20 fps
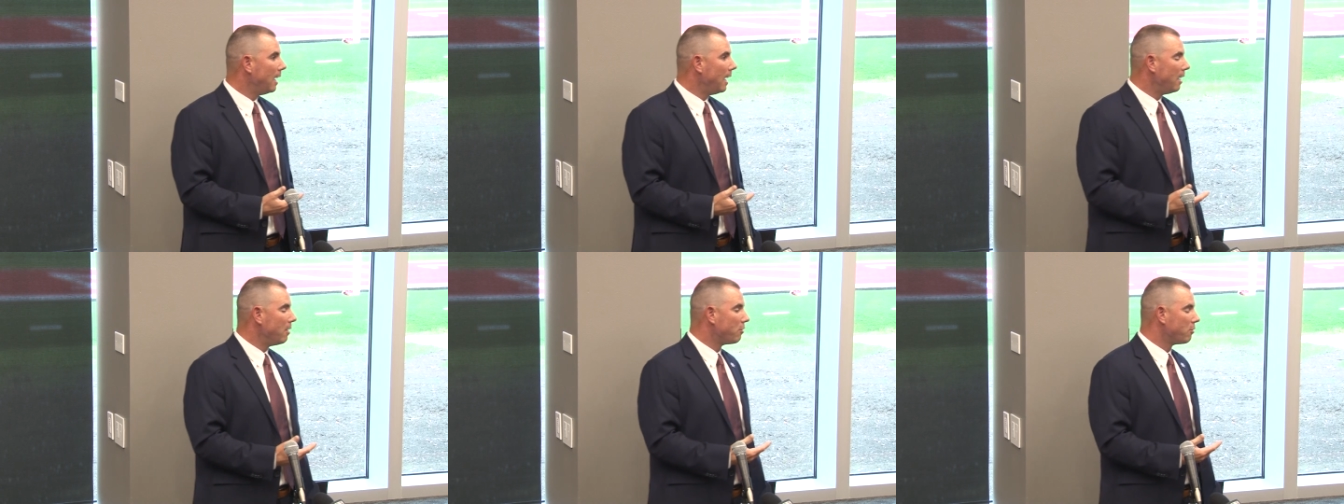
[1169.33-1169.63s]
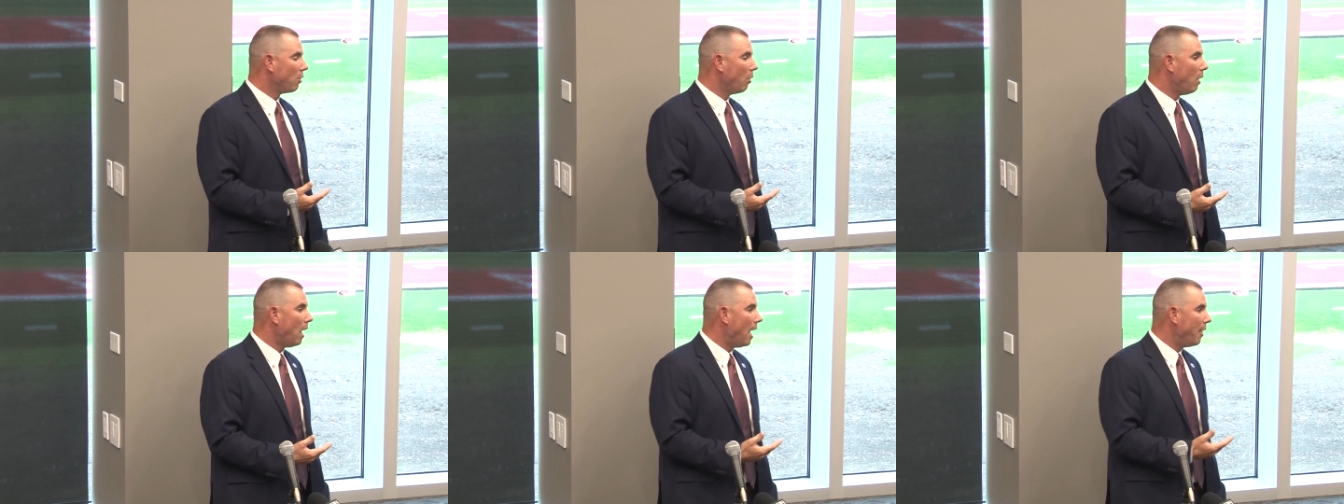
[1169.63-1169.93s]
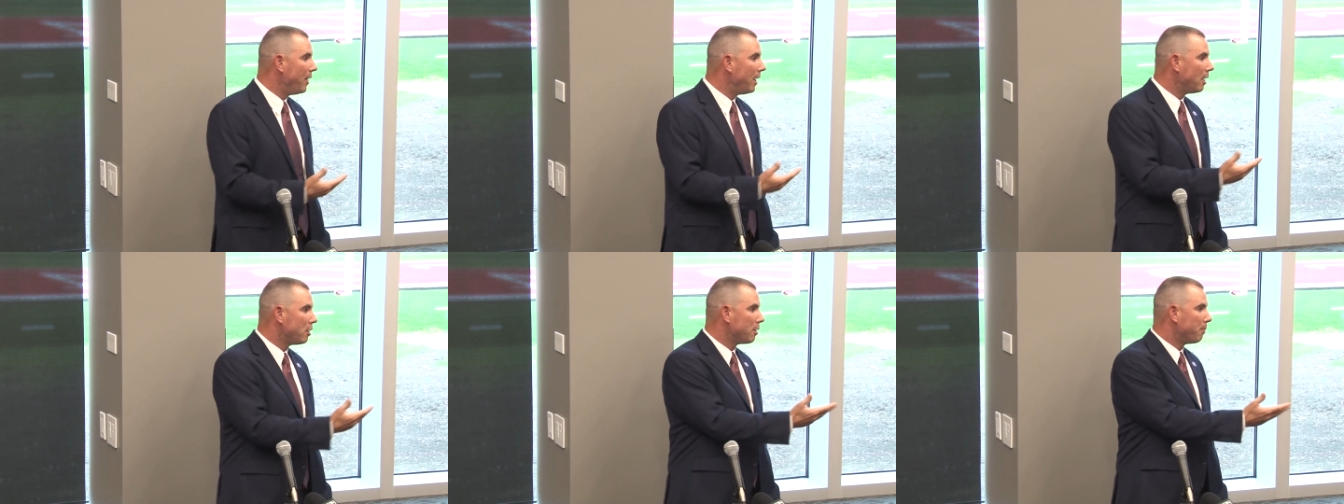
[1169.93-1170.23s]
And so I
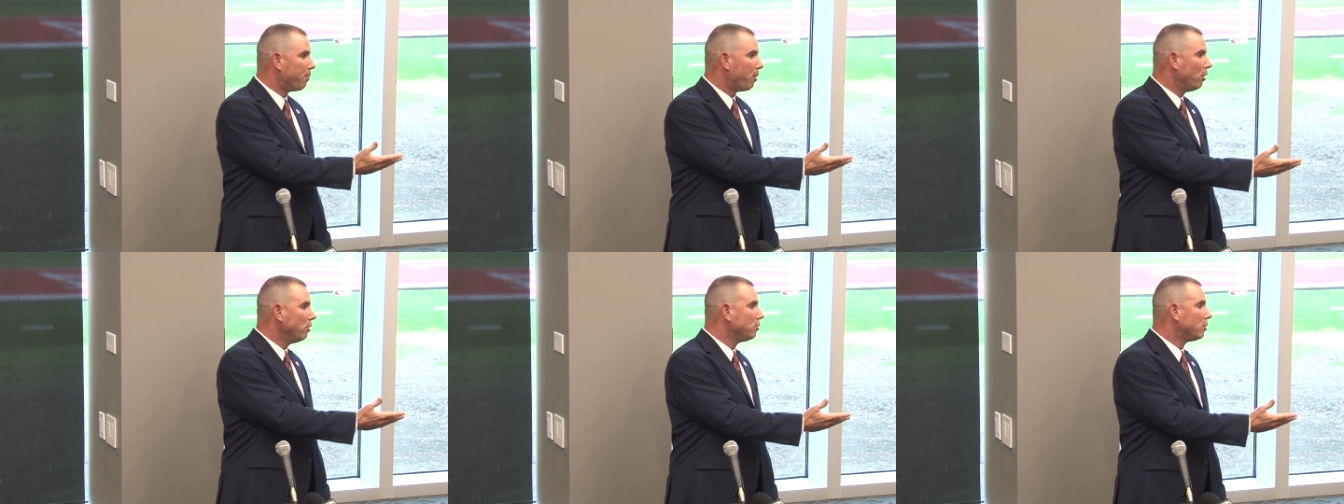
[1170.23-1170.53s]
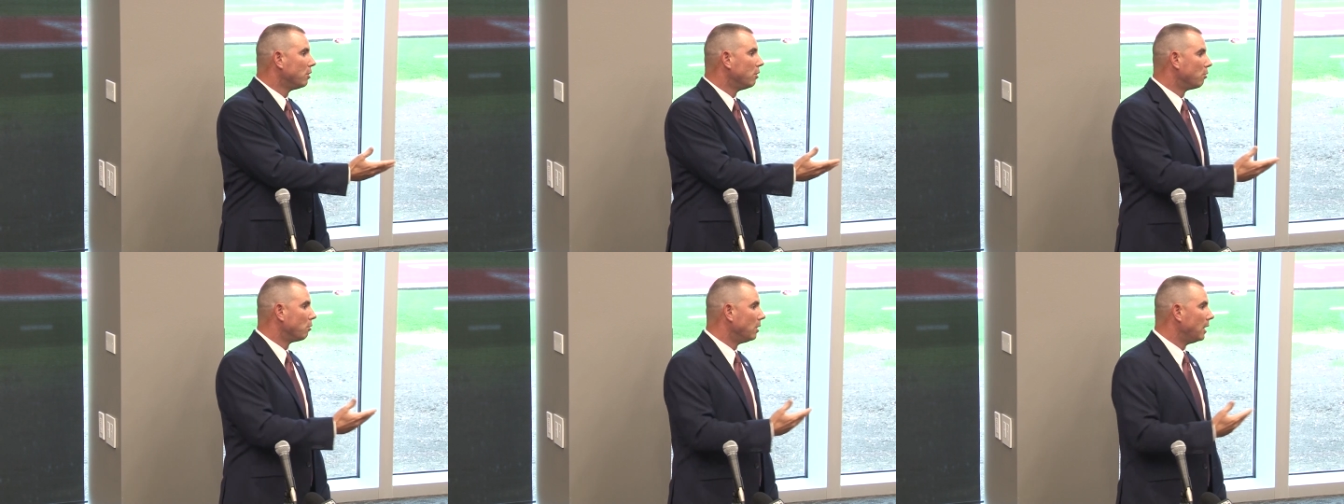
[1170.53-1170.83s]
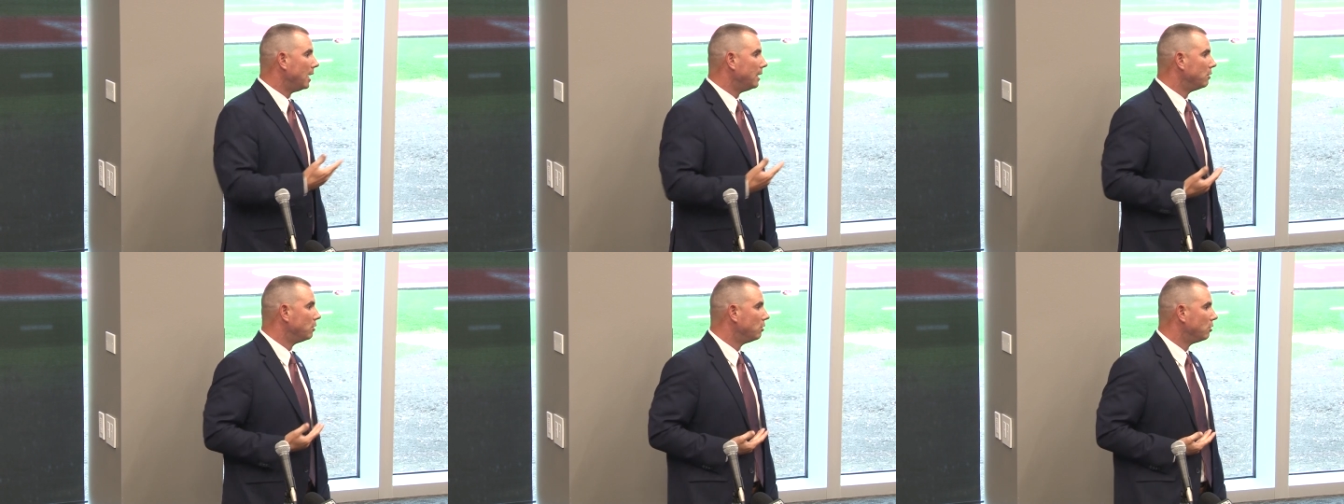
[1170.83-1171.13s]
think it's a personal
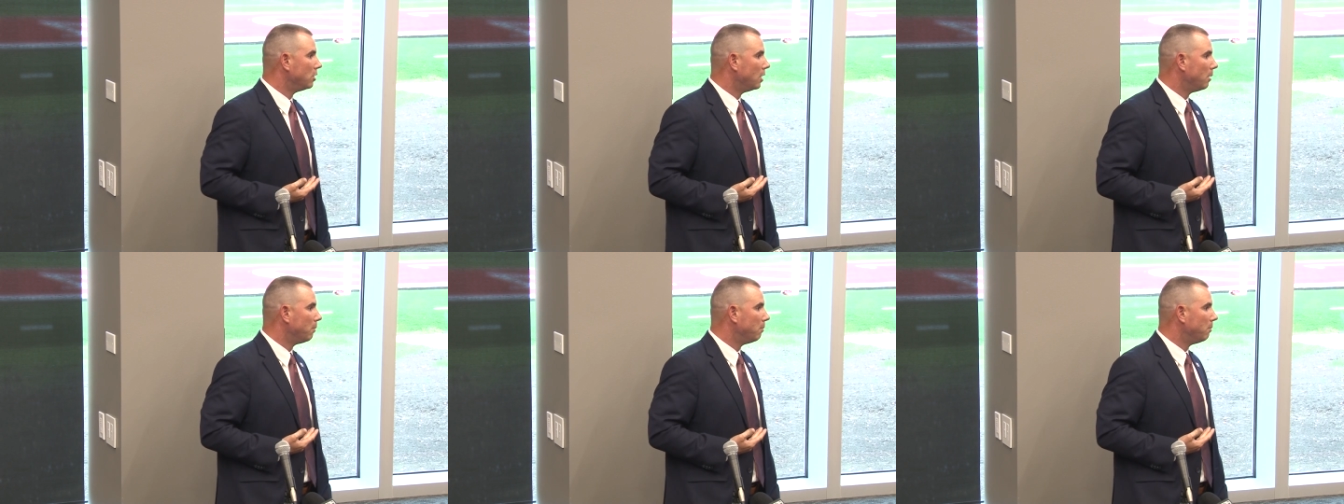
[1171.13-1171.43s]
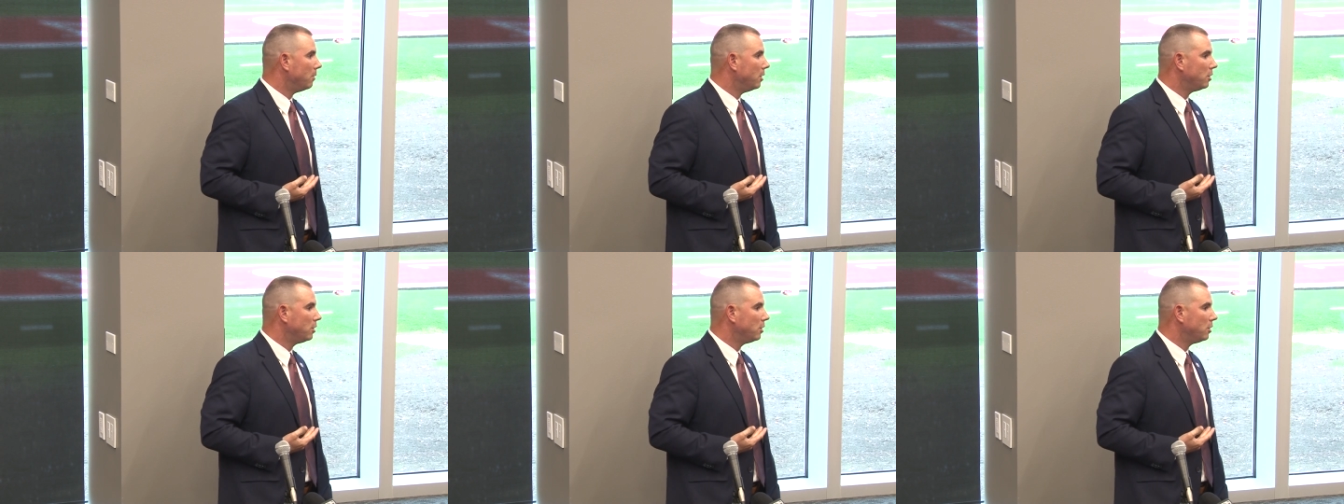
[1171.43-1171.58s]
relationship.